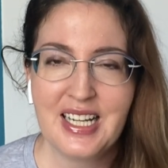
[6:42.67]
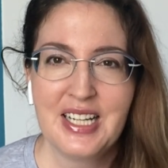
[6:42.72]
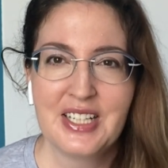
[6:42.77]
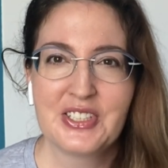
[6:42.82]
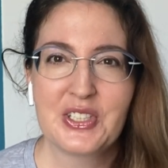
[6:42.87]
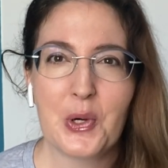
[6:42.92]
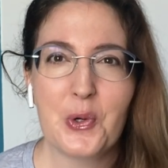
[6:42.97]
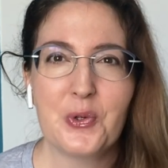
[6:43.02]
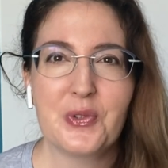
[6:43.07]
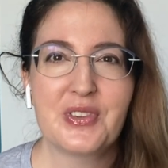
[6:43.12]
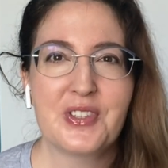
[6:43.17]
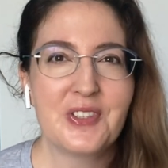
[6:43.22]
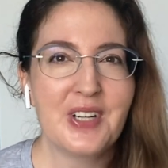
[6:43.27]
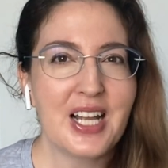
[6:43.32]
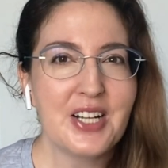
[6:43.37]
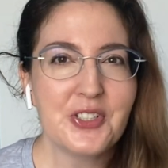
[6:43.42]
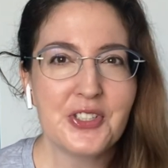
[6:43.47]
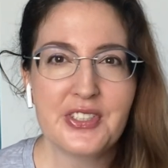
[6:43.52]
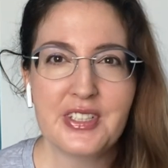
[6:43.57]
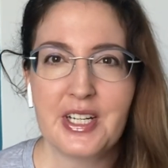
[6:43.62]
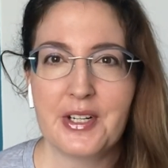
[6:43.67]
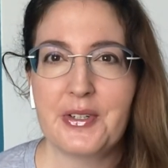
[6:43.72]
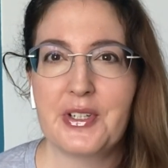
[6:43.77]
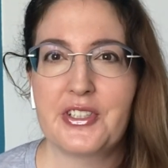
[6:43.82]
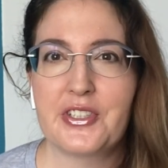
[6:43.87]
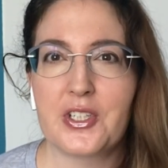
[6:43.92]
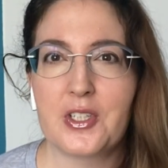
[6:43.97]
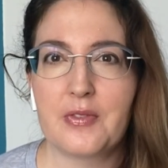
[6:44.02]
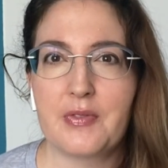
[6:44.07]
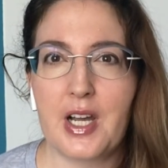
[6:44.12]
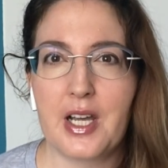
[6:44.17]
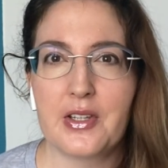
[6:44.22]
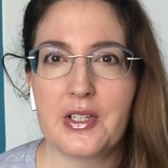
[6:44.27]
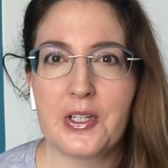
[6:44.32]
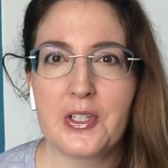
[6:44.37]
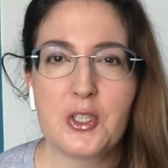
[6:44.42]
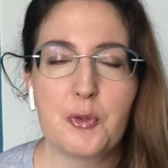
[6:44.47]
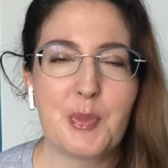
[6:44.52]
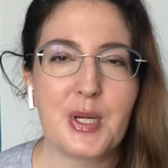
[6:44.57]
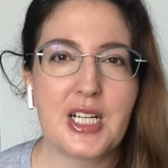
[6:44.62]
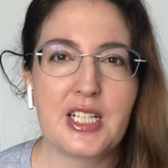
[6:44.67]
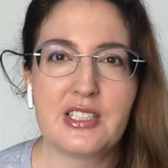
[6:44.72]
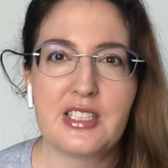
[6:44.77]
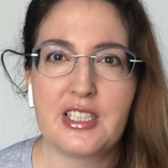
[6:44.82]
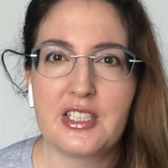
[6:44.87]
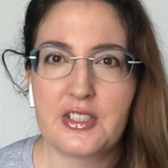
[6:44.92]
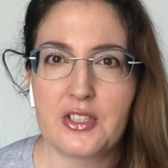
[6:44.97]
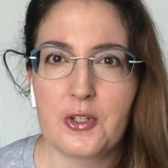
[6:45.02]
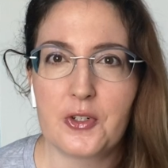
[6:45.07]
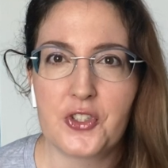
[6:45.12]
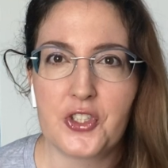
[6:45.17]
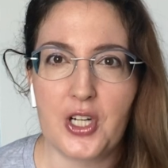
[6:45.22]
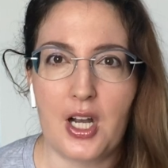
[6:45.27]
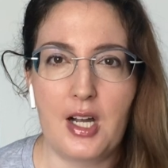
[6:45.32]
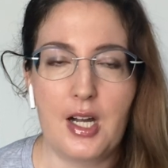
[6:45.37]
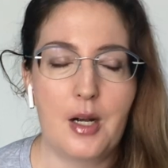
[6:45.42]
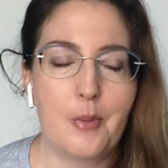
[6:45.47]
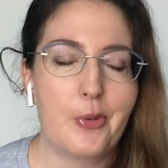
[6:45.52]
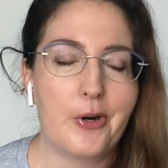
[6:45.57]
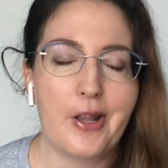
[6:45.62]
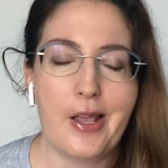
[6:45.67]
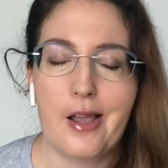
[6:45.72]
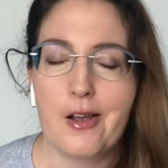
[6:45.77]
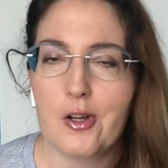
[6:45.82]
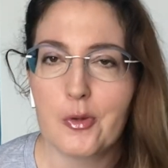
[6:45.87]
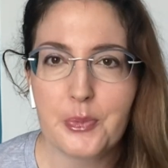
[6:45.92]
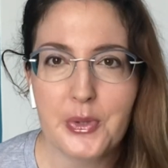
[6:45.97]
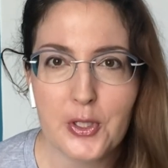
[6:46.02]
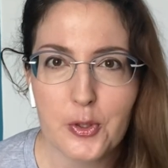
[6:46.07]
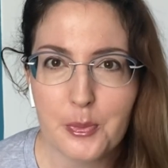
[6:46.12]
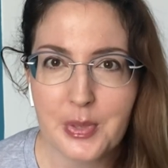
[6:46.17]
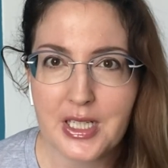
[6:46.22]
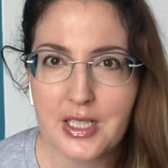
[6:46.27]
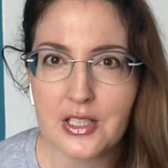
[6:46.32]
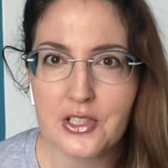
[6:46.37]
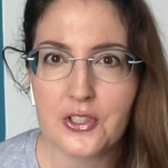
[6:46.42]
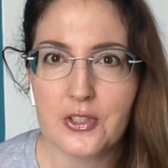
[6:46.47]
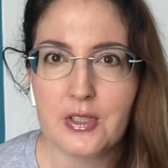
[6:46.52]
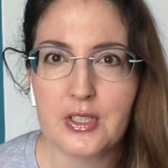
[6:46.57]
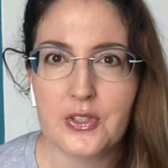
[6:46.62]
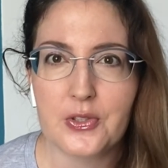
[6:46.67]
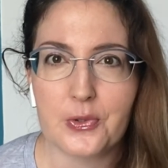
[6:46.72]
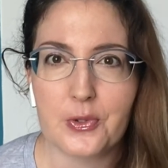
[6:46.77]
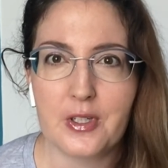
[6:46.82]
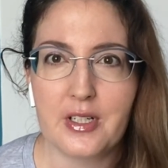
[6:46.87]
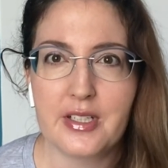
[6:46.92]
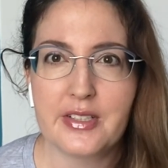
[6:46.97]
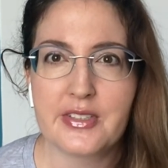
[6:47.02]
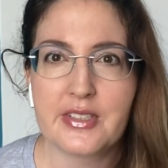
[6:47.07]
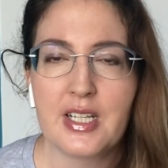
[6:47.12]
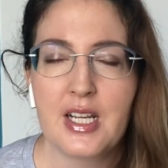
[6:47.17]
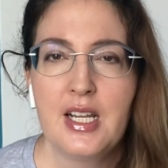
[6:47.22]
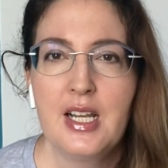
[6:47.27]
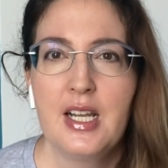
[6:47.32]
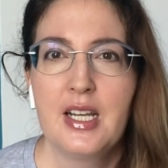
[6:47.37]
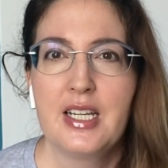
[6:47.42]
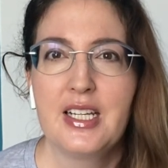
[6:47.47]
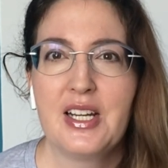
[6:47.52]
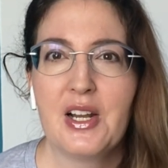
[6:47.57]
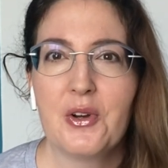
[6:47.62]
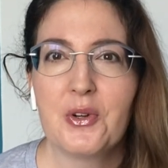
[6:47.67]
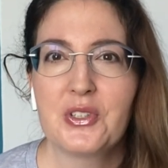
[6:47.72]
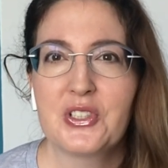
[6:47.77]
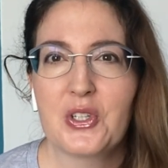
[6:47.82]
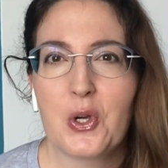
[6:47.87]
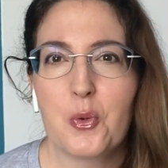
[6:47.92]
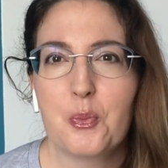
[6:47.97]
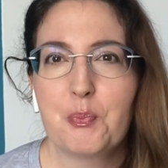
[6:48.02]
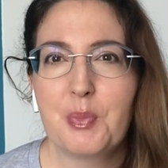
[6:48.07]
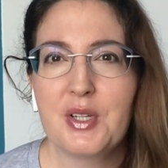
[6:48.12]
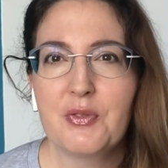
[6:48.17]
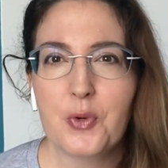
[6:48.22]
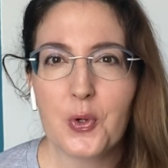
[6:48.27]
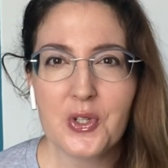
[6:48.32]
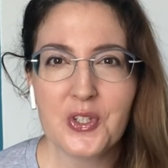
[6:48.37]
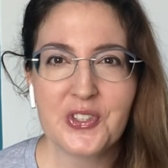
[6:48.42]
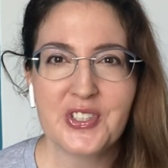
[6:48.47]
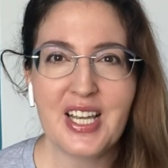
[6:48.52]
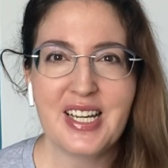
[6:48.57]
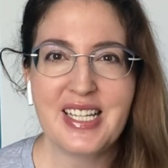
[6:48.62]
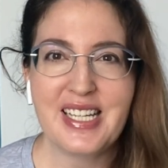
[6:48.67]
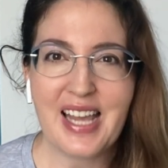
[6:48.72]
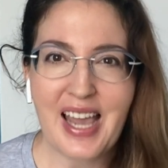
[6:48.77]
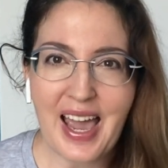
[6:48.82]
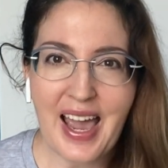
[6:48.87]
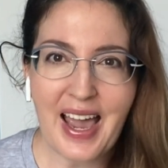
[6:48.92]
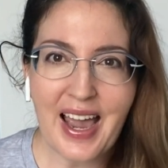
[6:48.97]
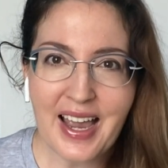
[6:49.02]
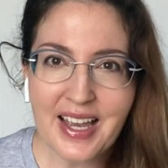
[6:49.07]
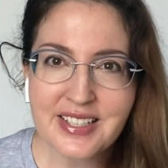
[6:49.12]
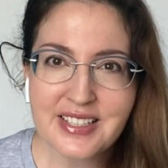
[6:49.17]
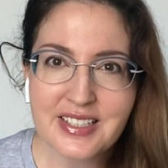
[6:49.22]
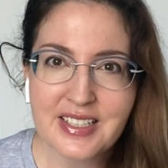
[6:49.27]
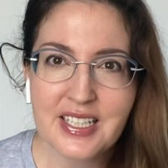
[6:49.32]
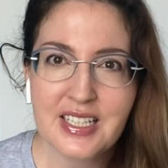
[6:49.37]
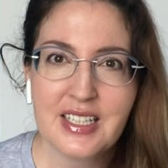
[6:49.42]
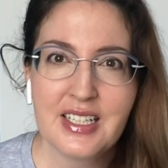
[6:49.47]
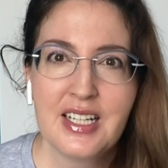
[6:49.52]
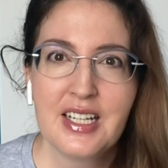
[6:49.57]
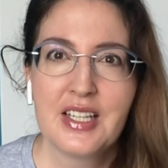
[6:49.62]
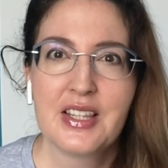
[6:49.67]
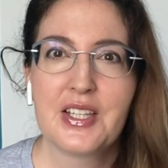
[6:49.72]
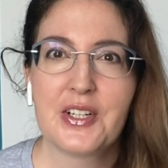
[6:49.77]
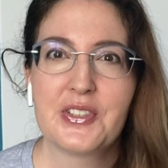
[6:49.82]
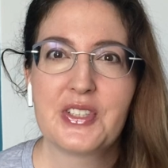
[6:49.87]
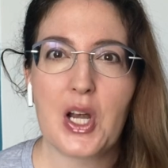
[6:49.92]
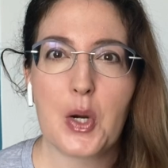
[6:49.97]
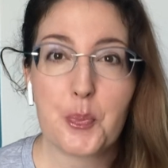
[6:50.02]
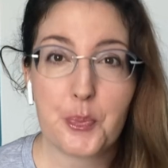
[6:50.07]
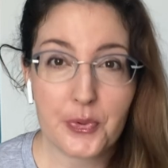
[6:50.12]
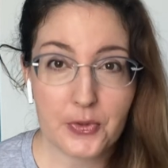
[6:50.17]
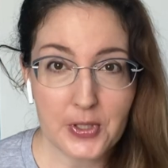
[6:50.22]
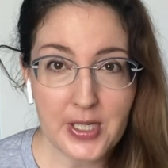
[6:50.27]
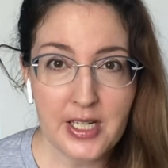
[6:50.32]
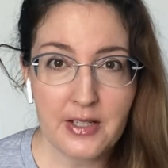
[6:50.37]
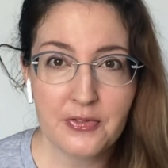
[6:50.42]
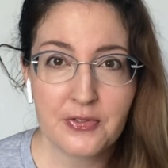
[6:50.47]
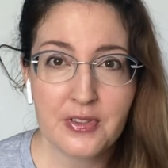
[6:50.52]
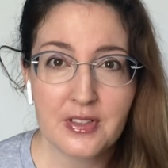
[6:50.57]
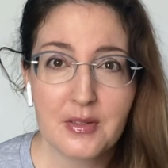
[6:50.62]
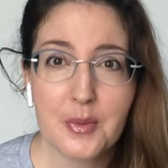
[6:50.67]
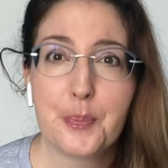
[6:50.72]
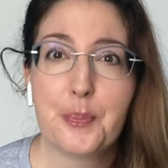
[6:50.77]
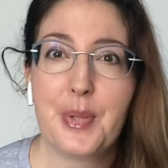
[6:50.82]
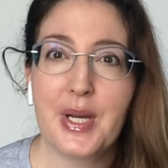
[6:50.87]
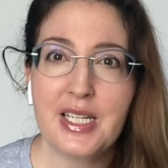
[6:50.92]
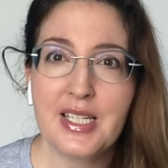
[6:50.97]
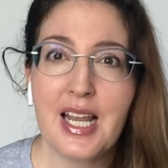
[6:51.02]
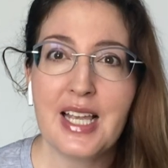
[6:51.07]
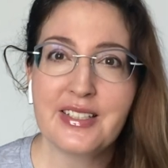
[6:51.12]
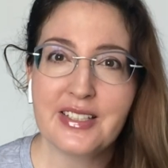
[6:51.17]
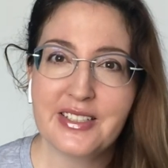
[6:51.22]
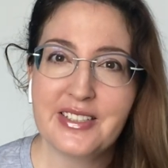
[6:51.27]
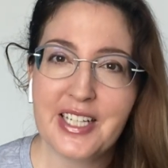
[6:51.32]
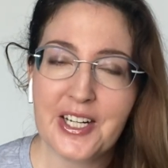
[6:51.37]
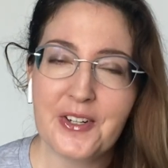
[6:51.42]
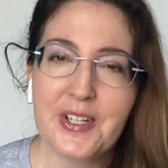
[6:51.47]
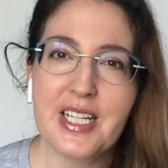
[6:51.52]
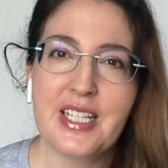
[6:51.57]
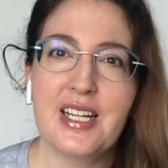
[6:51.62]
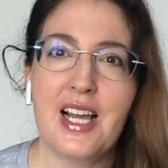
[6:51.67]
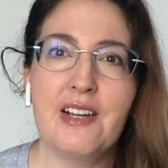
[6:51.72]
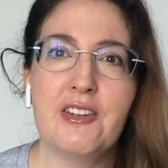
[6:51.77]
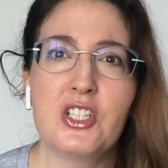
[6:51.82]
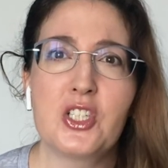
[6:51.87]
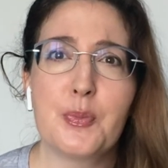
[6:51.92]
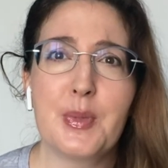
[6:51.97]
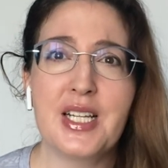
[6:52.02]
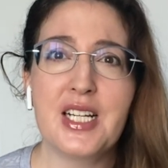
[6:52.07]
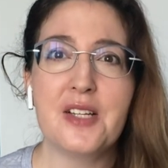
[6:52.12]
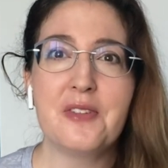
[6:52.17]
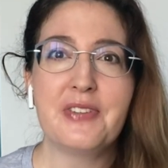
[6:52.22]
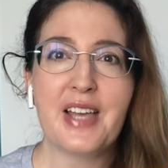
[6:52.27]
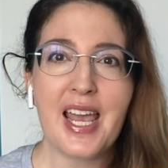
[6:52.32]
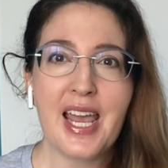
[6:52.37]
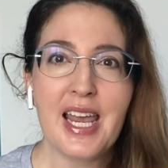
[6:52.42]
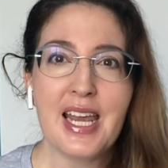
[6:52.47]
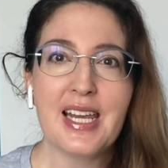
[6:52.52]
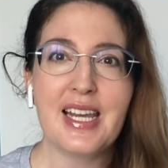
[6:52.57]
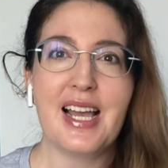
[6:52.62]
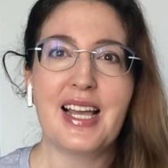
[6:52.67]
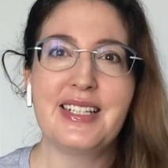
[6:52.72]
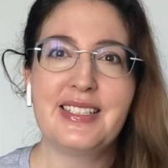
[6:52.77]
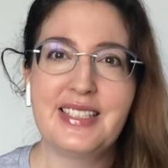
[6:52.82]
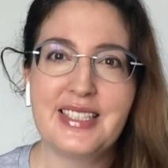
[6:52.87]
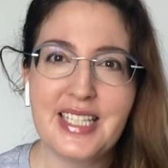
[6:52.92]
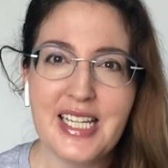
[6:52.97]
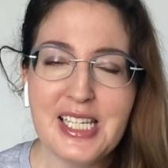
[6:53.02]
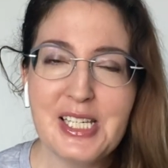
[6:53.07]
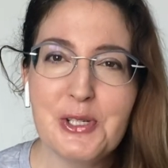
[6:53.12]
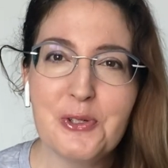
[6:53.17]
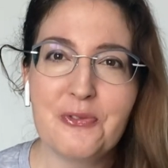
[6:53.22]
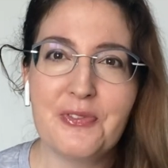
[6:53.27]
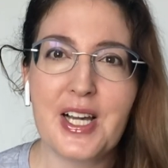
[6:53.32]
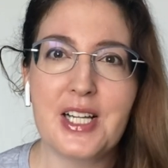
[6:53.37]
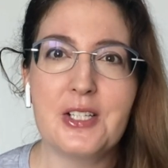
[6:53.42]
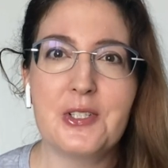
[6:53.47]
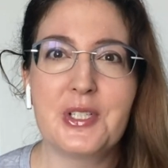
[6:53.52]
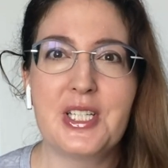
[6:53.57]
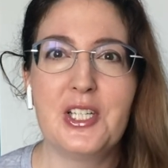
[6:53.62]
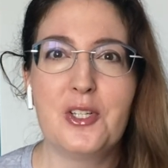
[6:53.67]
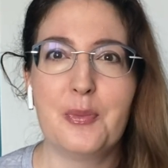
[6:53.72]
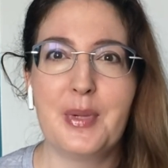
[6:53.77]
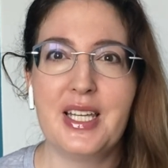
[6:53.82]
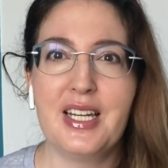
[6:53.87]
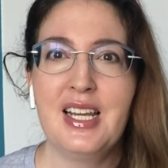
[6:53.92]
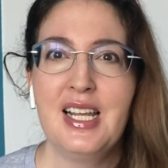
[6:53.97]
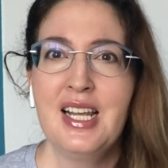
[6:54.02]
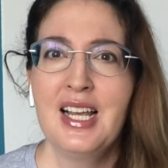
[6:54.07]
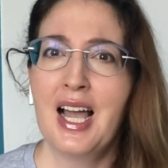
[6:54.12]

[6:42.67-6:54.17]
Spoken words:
So they're not just there to serve others because it's their job or to help you because you're a tourist, So before there's any ask, there's a brief but necessary acknowledgement of, hey, I see you, fellow human.